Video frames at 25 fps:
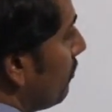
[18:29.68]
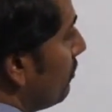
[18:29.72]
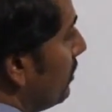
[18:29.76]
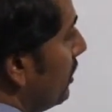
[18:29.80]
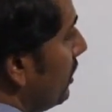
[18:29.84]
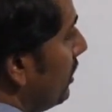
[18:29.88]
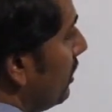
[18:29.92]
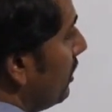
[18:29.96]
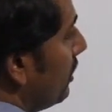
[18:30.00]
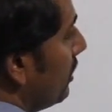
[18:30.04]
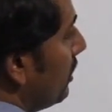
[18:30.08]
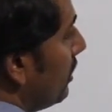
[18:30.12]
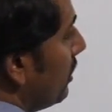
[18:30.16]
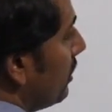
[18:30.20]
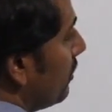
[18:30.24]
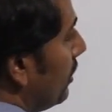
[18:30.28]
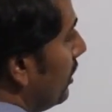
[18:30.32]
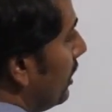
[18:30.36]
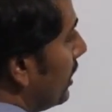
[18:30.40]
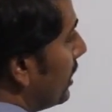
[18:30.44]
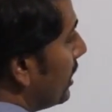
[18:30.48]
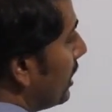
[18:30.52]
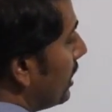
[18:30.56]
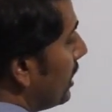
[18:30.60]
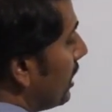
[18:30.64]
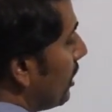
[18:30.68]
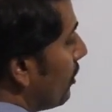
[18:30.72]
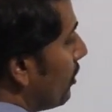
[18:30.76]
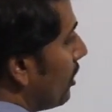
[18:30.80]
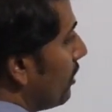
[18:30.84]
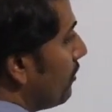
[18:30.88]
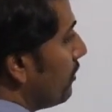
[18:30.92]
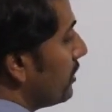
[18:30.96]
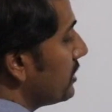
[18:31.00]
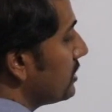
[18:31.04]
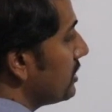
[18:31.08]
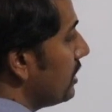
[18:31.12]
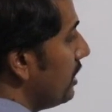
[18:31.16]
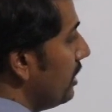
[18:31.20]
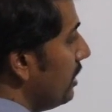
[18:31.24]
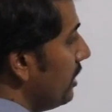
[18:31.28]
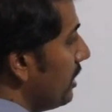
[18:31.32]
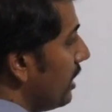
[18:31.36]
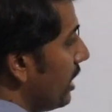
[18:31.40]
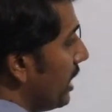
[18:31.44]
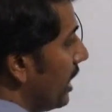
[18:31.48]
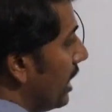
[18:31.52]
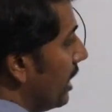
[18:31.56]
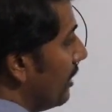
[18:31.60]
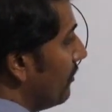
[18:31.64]
of the lateral pterygoid
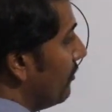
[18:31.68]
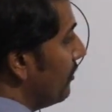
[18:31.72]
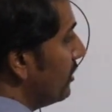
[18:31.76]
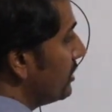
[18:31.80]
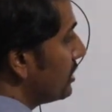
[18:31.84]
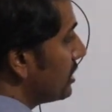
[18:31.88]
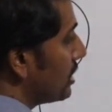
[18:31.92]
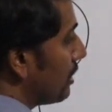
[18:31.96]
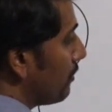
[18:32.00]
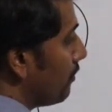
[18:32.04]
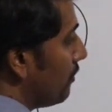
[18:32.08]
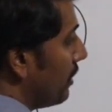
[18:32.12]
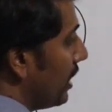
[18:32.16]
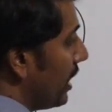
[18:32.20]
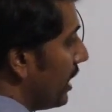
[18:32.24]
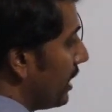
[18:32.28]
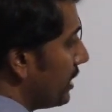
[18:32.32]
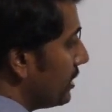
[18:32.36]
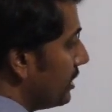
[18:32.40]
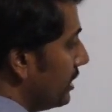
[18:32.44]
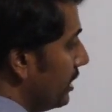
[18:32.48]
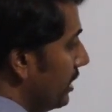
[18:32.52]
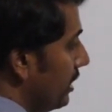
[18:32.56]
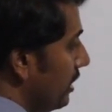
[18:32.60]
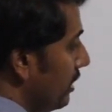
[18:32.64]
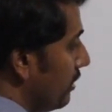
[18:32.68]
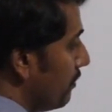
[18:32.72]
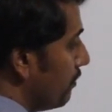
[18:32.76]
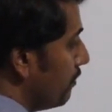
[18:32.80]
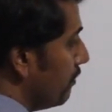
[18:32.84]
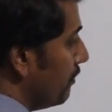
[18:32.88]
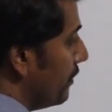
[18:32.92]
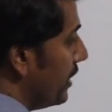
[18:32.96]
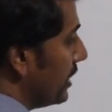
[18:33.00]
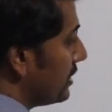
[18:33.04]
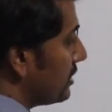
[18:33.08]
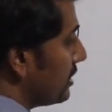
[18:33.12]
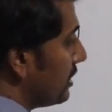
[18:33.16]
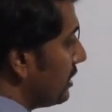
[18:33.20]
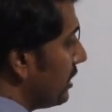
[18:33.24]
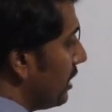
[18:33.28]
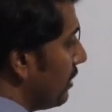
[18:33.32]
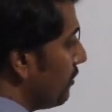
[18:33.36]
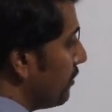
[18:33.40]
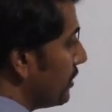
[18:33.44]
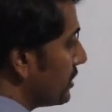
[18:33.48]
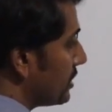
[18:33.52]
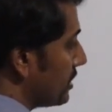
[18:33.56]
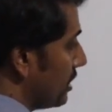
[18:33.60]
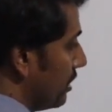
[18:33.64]
muscle and will supply the
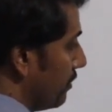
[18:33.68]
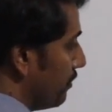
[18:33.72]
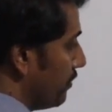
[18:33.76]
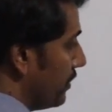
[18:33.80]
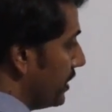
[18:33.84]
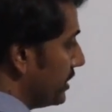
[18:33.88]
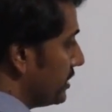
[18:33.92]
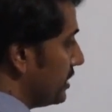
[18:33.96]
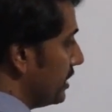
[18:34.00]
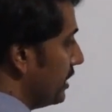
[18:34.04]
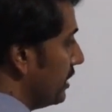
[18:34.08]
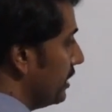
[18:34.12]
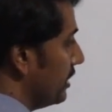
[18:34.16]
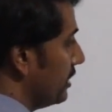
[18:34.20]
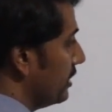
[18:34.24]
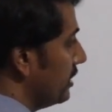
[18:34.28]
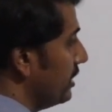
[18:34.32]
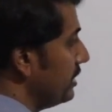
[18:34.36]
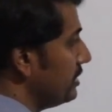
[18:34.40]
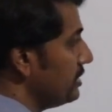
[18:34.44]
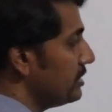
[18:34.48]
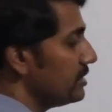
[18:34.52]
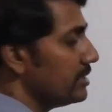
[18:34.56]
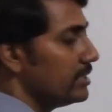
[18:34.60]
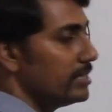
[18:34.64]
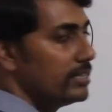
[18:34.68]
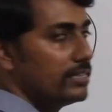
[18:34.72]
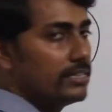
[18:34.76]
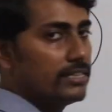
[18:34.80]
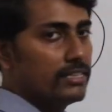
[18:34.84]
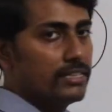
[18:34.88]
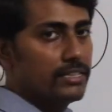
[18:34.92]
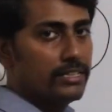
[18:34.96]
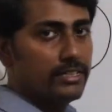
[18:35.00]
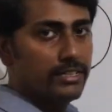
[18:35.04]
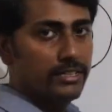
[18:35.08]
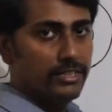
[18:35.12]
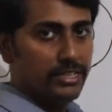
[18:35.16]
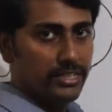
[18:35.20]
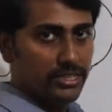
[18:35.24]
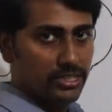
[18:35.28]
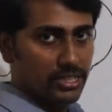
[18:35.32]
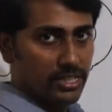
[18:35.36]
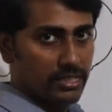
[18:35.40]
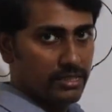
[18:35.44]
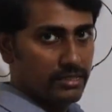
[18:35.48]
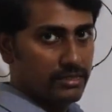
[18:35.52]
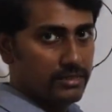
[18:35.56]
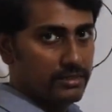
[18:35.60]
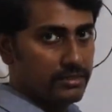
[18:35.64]
masseter muscle present in this
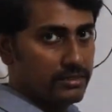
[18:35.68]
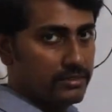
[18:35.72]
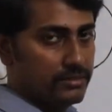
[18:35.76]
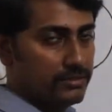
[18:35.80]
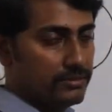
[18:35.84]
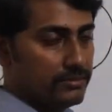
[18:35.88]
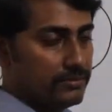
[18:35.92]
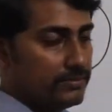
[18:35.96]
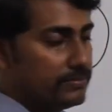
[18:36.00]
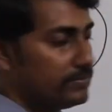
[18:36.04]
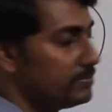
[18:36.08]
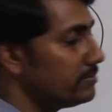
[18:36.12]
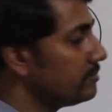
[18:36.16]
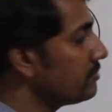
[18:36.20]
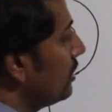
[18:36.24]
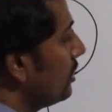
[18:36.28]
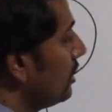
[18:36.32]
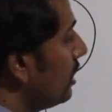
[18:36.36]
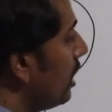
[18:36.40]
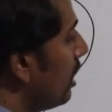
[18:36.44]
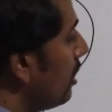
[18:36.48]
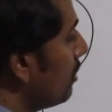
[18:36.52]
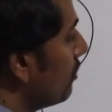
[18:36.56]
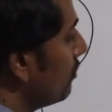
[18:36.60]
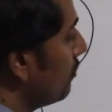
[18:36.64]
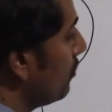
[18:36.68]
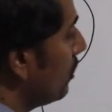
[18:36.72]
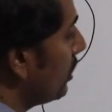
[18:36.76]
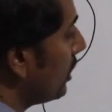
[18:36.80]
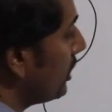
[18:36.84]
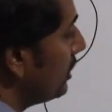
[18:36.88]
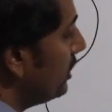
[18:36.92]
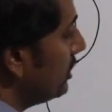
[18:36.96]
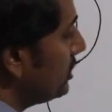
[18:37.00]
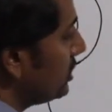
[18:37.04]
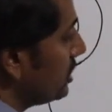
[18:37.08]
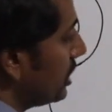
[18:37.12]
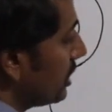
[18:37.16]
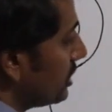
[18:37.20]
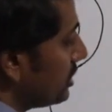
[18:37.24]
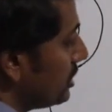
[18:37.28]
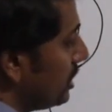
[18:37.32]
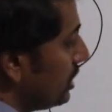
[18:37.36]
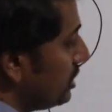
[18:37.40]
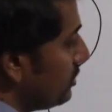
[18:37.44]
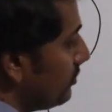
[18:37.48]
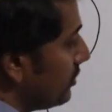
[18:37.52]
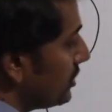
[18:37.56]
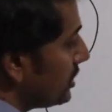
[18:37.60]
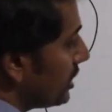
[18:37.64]
region. Now, what are the
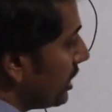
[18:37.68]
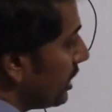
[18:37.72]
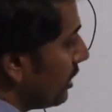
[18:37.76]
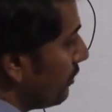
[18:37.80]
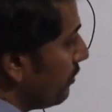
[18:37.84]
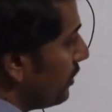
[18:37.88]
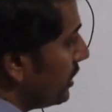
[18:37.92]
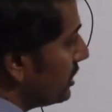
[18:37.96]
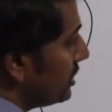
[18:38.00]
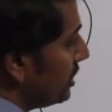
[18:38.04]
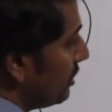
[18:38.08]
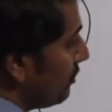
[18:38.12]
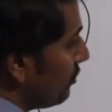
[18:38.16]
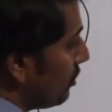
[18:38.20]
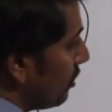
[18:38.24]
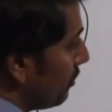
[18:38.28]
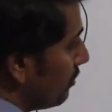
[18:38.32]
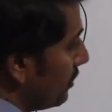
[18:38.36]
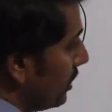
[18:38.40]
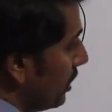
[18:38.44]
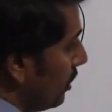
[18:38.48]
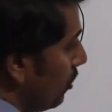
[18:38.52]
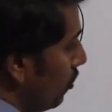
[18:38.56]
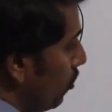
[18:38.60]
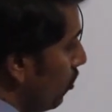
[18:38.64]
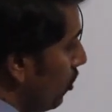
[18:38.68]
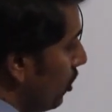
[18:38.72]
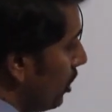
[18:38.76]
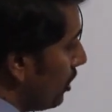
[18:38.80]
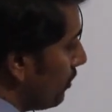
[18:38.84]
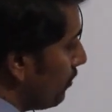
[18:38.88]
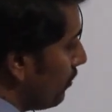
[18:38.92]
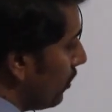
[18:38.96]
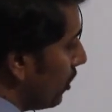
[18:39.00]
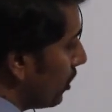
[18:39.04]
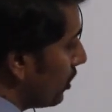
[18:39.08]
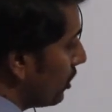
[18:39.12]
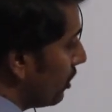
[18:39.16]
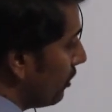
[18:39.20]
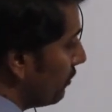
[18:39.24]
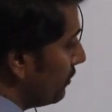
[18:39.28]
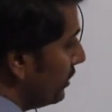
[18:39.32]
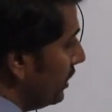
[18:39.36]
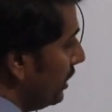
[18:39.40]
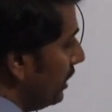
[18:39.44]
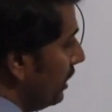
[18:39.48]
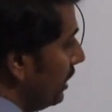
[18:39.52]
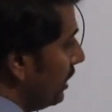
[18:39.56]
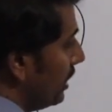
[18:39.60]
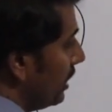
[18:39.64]
structures which are emerging from the lower border
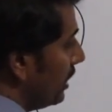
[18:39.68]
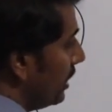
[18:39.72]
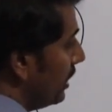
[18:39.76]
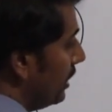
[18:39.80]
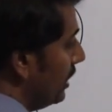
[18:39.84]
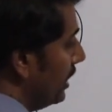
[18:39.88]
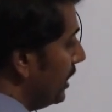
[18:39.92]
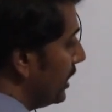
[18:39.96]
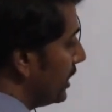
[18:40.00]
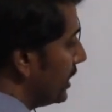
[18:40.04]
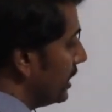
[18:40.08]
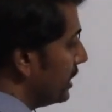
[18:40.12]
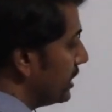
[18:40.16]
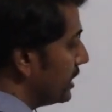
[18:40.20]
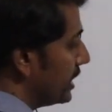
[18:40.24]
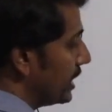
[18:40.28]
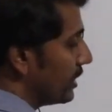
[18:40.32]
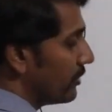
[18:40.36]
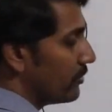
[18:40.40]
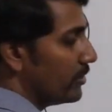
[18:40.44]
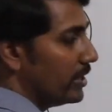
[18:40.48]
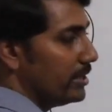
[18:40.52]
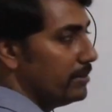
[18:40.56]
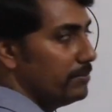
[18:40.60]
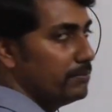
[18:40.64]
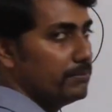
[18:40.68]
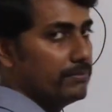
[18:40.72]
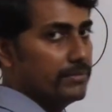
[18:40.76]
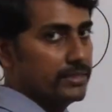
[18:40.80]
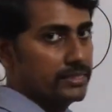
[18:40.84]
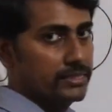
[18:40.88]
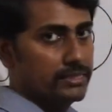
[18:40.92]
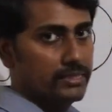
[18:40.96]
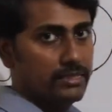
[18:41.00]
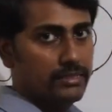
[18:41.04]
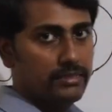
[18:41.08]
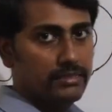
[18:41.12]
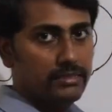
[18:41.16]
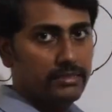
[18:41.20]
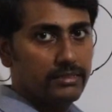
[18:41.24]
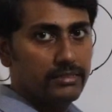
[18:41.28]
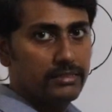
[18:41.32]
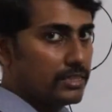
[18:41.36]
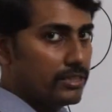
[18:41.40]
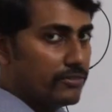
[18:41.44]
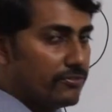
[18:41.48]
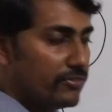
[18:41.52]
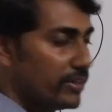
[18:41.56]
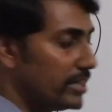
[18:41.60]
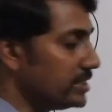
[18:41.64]
of the lateral pterygoid muscle?
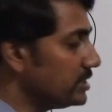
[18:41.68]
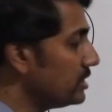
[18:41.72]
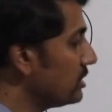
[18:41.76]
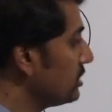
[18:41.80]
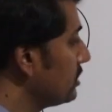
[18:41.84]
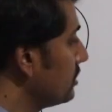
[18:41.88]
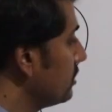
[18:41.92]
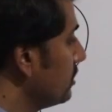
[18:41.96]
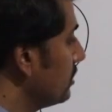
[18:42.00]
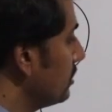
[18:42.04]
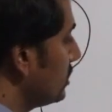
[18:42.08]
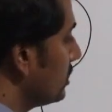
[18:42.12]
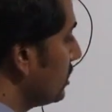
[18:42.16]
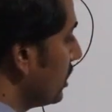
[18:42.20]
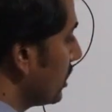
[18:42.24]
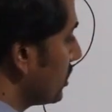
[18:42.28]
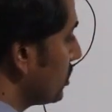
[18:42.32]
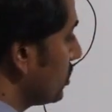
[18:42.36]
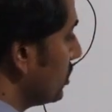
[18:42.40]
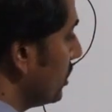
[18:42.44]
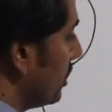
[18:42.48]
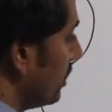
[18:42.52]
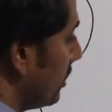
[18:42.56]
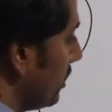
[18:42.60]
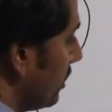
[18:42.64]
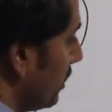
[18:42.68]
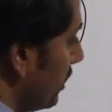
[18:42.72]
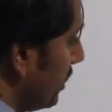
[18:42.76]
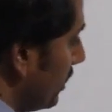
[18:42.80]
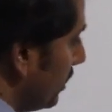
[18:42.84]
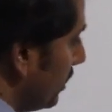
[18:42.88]
The first structure